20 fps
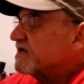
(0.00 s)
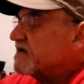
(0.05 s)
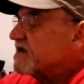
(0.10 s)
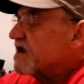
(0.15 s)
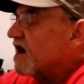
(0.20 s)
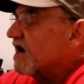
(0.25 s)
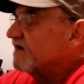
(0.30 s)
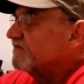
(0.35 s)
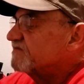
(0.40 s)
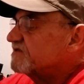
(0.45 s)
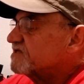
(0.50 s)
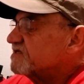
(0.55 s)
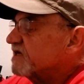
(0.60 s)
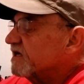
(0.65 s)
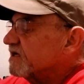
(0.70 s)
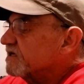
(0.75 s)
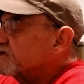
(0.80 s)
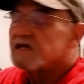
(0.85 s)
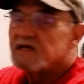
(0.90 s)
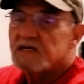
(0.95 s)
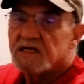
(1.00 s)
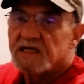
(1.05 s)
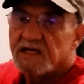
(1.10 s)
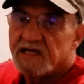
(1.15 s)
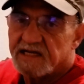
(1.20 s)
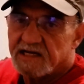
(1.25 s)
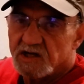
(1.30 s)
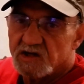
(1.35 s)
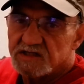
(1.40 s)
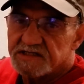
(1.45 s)
knife set it
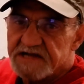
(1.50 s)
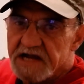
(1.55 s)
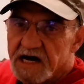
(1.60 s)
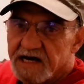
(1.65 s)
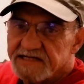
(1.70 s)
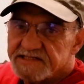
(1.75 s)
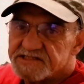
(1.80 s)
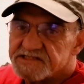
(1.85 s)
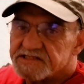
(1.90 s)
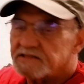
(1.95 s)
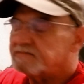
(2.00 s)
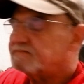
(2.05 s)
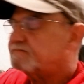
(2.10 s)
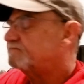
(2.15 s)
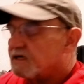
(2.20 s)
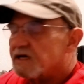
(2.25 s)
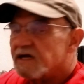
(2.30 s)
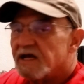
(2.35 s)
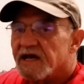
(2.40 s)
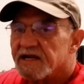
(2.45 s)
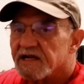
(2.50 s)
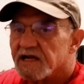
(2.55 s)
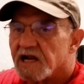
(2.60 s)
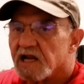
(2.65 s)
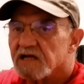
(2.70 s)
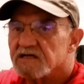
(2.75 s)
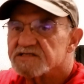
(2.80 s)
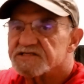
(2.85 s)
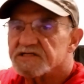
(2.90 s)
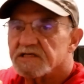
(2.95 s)
looked nice had a
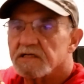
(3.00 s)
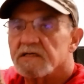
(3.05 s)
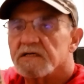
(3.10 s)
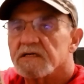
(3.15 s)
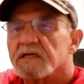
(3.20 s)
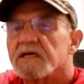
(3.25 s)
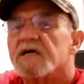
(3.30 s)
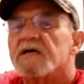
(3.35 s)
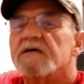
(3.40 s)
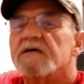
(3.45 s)
closer look